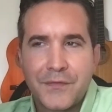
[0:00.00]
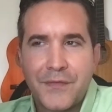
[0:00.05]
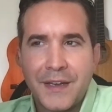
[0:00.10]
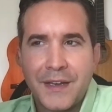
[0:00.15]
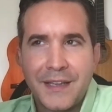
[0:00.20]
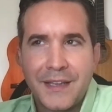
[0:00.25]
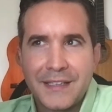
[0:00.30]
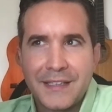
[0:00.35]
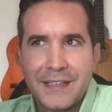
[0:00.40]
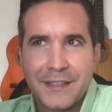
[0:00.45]

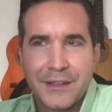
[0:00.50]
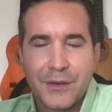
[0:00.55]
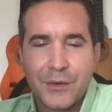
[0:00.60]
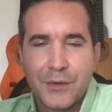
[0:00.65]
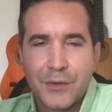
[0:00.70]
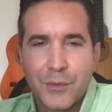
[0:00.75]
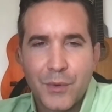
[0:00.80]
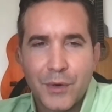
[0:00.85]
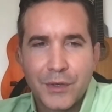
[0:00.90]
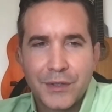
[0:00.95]
Fantastic,
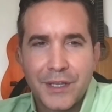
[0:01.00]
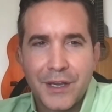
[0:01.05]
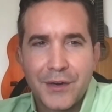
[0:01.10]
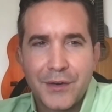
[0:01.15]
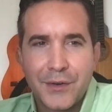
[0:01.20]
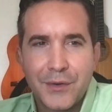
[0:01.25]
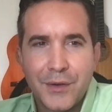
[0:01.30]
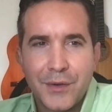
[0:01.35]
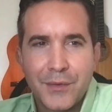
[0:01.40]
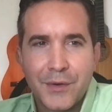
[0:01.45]
the work that you're
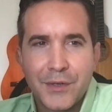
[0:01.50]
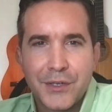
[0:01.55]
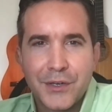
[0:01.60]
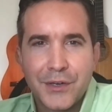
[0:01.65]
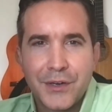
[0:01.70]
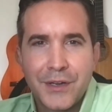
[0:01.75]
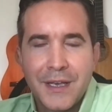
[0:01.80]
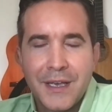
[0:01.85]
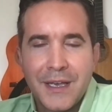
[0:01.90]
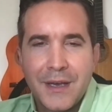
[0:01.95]
doing,
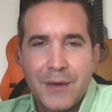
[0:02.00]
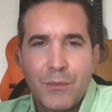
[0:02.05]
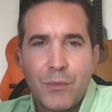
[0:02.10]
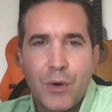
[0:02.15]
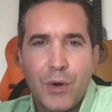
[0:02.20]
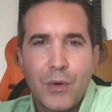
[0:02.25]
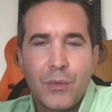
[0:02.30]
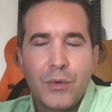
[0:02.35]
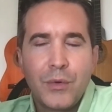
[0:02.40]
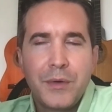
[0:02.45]
Richard.
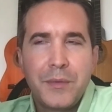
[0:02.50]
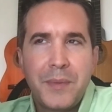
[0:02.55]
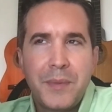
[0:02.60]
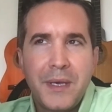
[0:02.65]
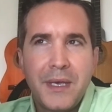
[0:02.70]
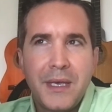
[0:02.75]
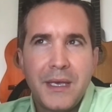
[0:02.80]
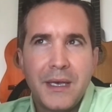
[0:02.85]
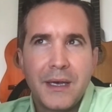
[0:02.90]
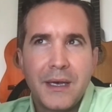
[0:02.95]
What would
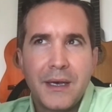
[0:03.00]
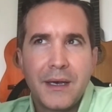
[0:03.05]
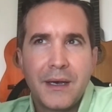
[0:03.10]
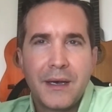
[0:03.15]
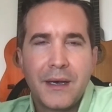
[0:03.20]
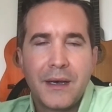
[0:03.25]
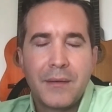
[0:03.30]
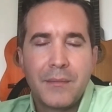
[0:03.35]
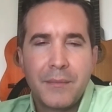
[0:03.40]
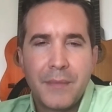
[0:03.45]
be
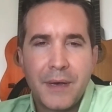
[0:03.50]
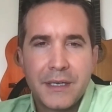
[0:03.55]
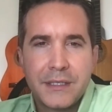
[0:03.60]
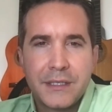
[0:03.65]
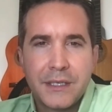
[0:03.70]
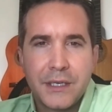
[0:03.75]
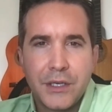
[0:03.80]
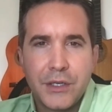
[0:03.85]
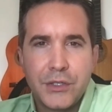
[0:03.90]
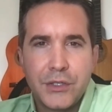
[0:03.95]
a
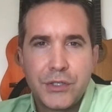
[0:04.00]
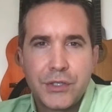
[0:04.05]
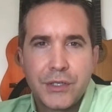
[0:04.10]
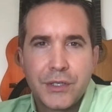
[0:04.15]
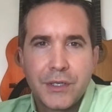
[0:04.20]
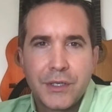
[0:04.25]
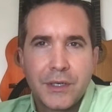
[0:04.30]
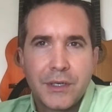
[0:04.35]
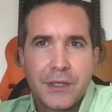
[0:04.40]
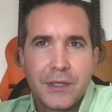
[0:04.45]
message
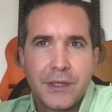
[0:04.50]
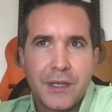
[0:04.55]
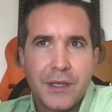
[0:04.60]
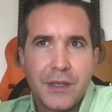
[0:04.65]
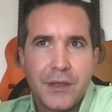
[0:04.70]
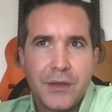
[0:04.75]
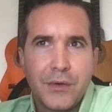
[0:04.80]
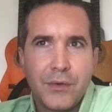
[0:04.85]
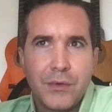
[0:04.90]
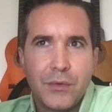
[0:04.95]
that
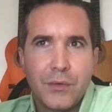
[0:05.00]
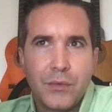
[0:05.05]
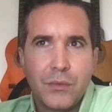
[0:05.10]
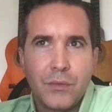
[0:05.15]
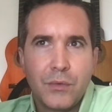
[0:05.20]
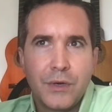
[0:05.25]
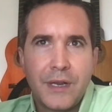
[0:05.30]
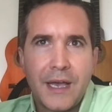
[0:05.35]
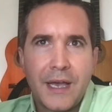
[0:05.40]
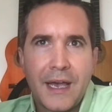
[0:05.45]
you
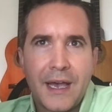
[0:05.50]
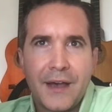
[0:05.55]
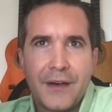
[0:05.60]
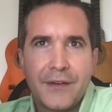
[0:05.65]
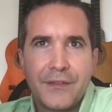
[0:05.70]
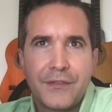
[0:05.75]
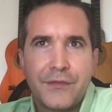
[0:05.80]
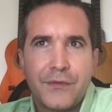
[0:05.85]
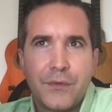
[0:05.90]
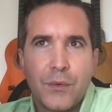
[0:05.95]
would
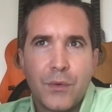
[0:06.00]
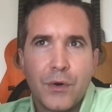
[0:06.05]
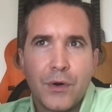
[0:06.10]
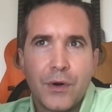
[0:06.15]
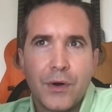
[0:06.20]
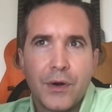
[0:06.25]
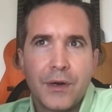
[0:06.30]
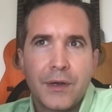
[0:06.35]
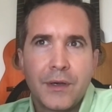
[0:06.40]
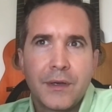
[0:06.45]
have
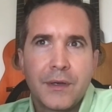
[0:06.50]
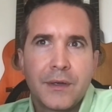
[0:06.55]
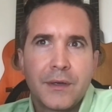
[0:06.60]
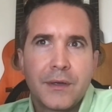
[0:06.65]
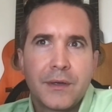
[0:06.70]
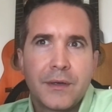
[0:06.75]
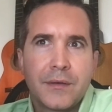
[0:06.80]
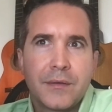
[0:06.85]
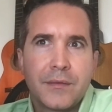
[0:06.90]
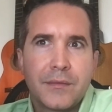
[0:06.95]
for,
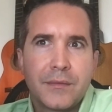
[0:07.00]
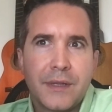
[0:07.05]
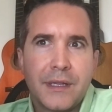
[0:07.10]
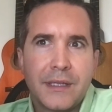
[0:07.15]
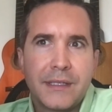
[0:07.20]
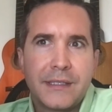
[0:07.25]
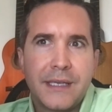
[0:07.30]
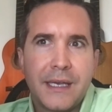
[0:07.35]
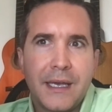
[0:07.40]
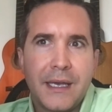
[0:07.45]

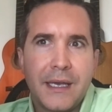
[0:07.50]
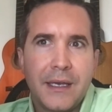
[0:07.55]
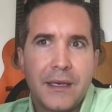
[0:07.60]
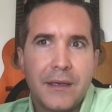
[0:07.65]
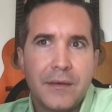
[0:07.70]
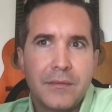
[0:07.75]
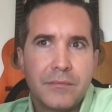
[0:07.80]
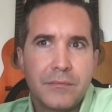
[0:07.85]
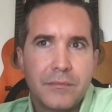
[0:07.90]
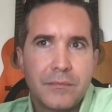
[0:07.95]
let's
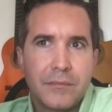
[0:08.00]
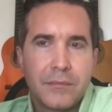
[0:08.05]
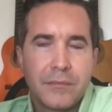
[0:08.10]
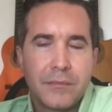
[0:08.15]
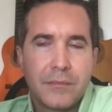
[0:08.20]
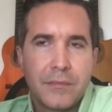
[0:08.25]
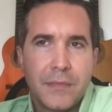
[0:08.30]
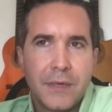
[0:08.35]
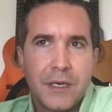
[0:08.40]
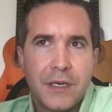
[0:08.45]
say,
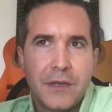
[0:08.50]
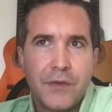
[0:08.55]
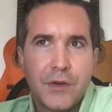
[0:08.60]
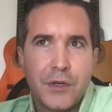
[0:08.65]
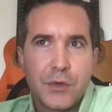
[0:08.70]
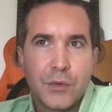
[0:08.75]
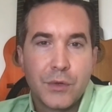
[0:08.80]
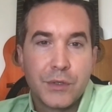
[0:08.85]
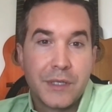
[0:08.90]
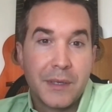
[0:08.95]

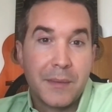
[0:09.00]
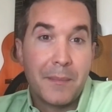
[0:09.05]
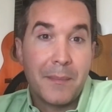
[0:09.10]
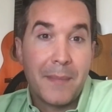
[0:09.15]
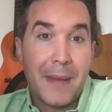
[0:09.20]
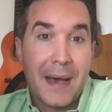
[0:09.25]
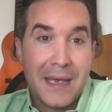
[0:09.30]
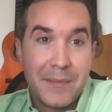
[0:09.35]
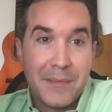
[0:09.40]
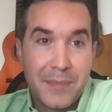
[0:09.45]
individuals that
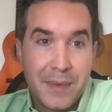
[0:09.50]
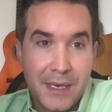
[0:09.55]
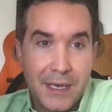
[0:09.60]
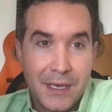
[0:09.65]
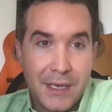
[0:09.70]
might be